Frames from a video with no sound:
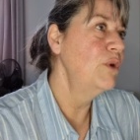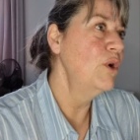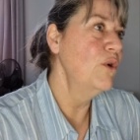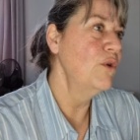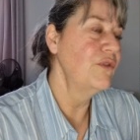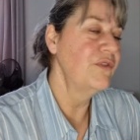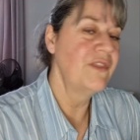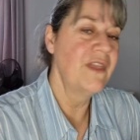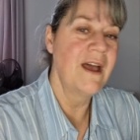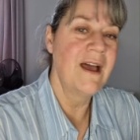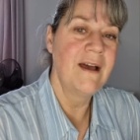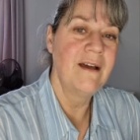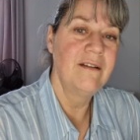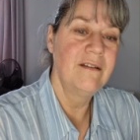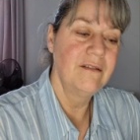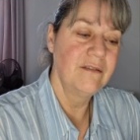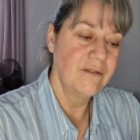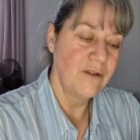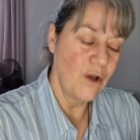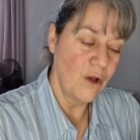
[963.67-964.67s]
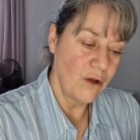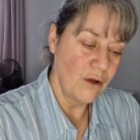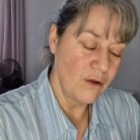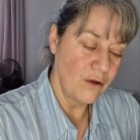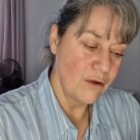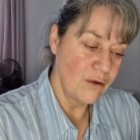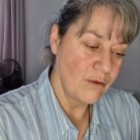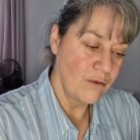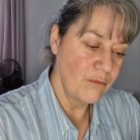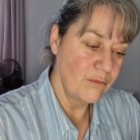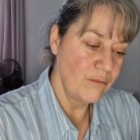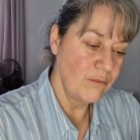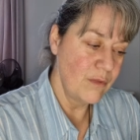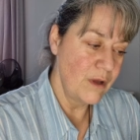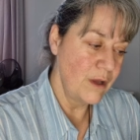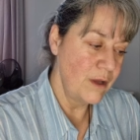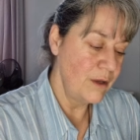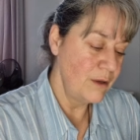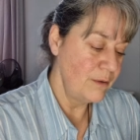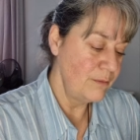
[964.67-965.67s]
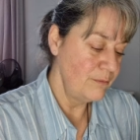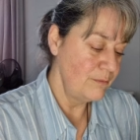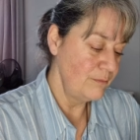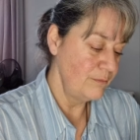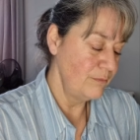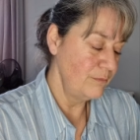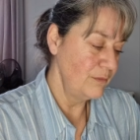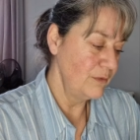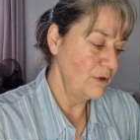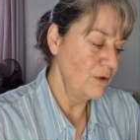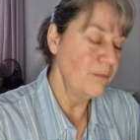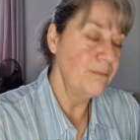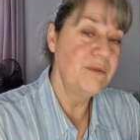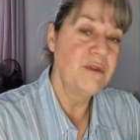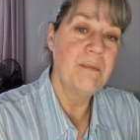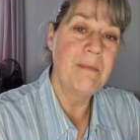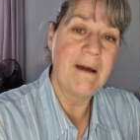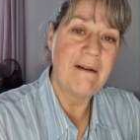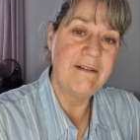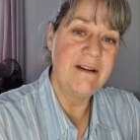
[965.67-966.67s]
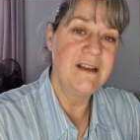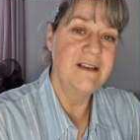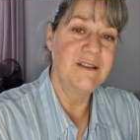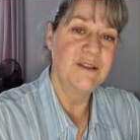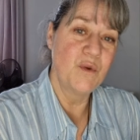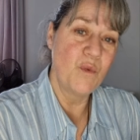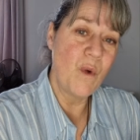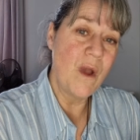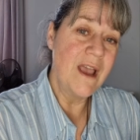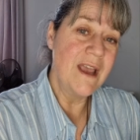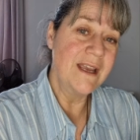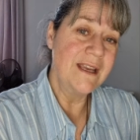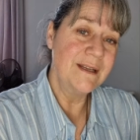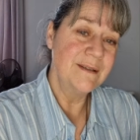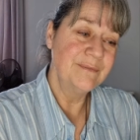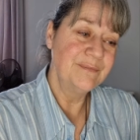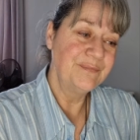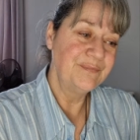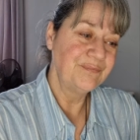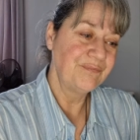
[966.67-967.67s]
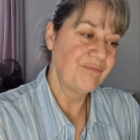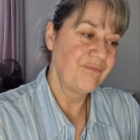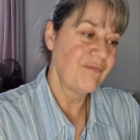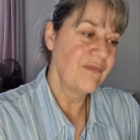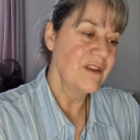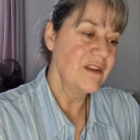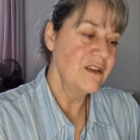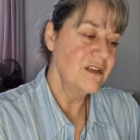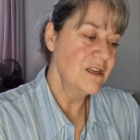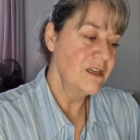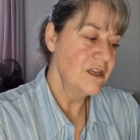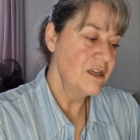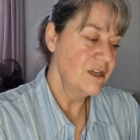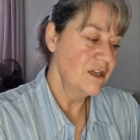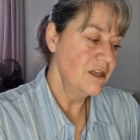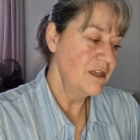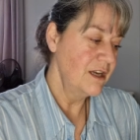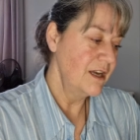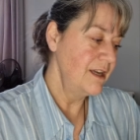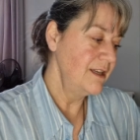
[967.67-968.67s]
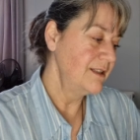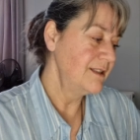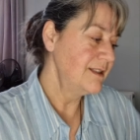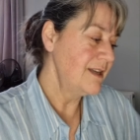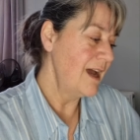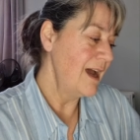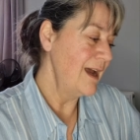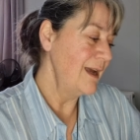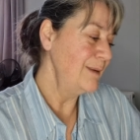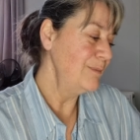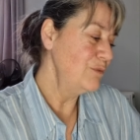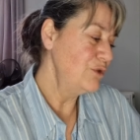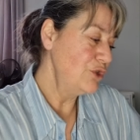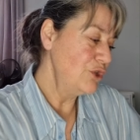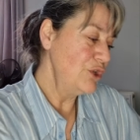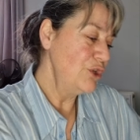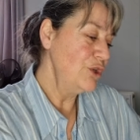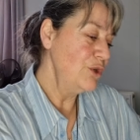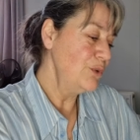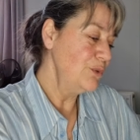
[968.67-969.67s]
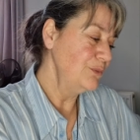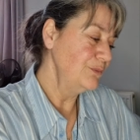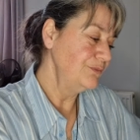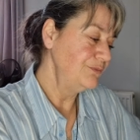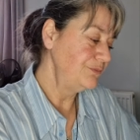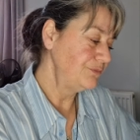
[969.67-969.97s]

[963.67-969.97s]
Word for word: put that um, the, the barriers away. It's time to